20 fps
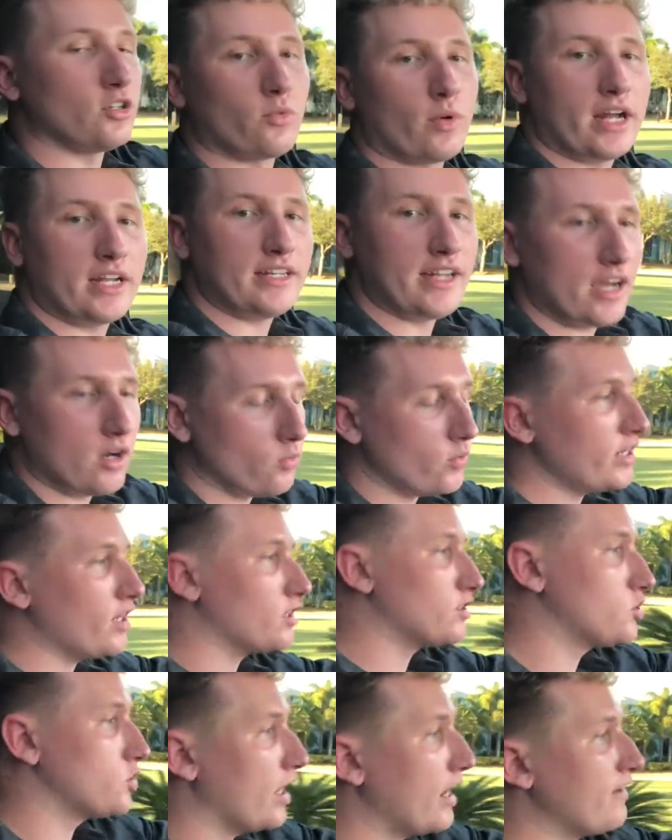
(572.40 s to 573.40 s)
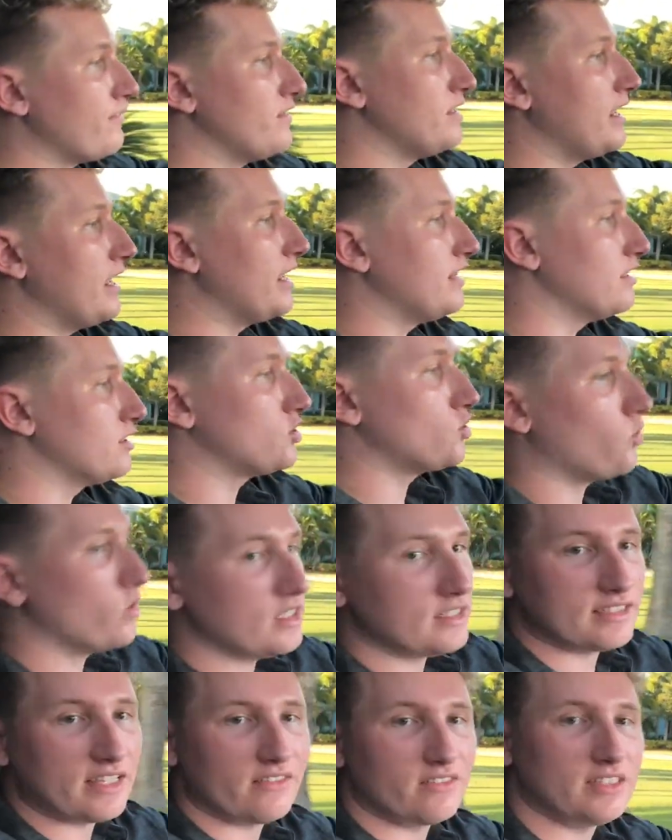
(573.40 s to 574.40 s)
right now we are driving in the
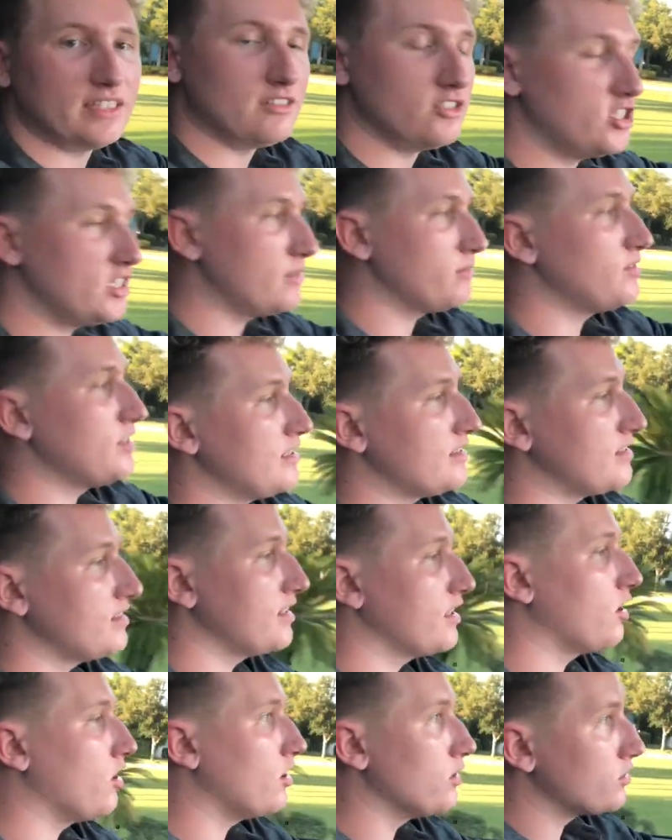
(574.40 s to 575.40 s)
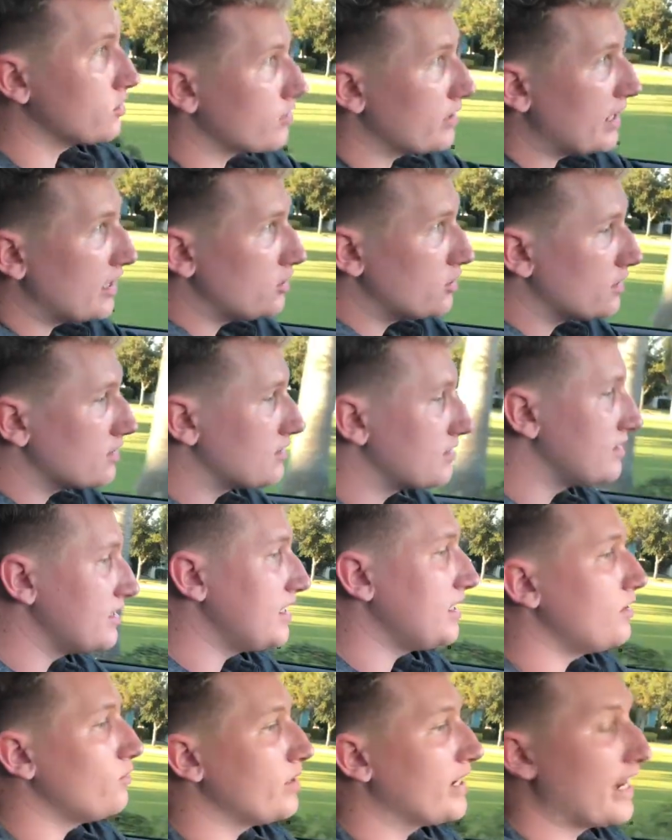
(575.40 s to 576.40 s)
2017 GMC Sierra All-Terrain. As you can
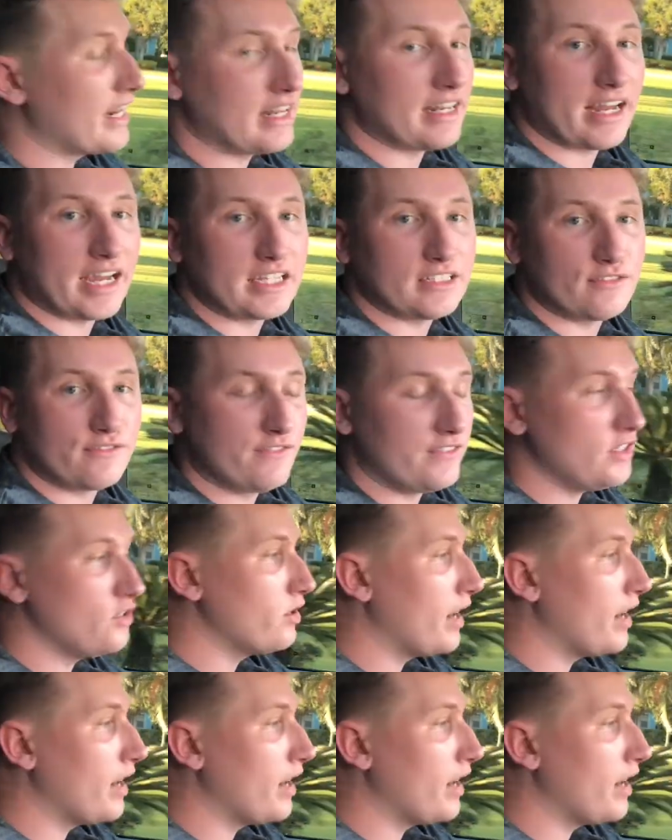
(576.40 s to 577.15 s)
see, we got a nice view